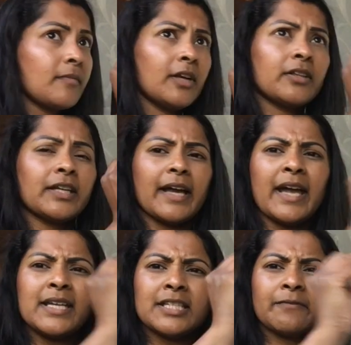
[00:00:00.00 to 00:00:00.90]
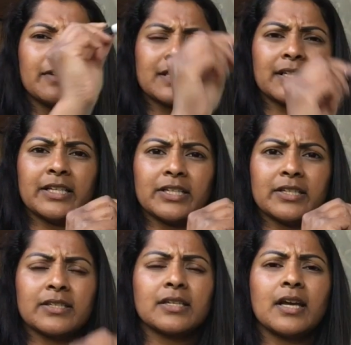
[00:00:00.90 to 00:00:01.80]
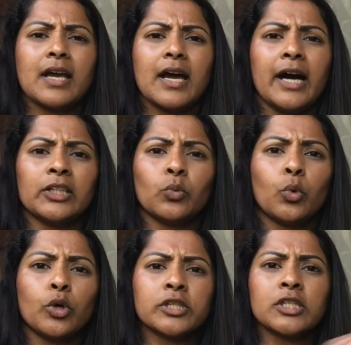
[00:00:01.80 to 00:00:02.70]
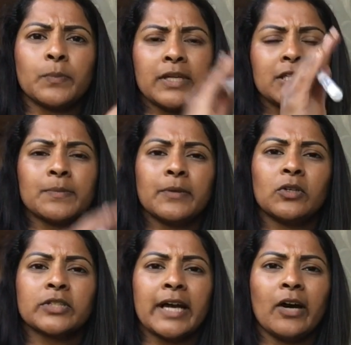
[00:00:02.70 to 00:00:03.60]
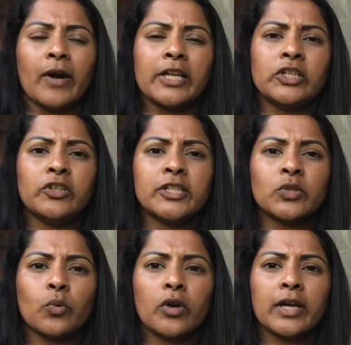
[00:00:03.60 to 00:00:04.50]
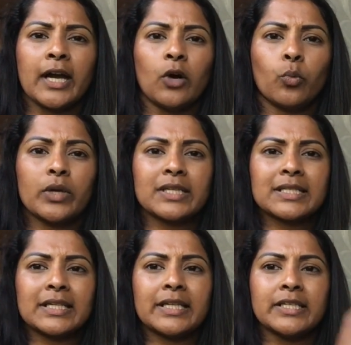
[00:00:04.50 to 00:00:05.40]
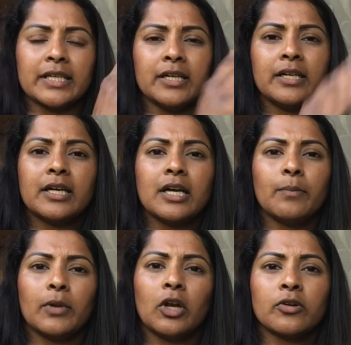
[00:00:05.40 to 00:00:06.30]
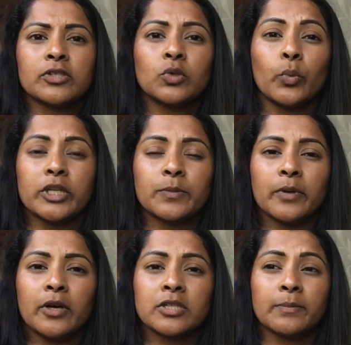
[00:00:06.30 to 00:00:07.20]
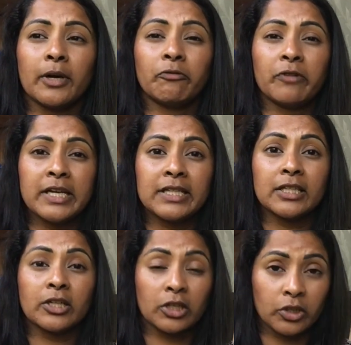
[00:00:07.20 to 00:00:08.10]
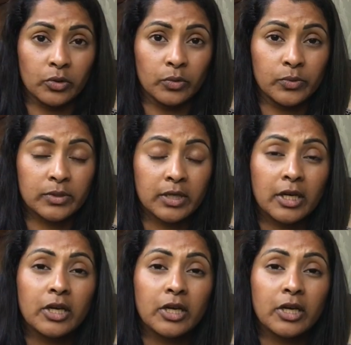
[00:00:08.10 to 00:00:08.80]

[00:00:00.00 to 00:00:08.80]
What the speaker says: I think, 8 different cylinders, and the water's been spilled out, and you need to work out which cylinder belongs to which person by reading the clues.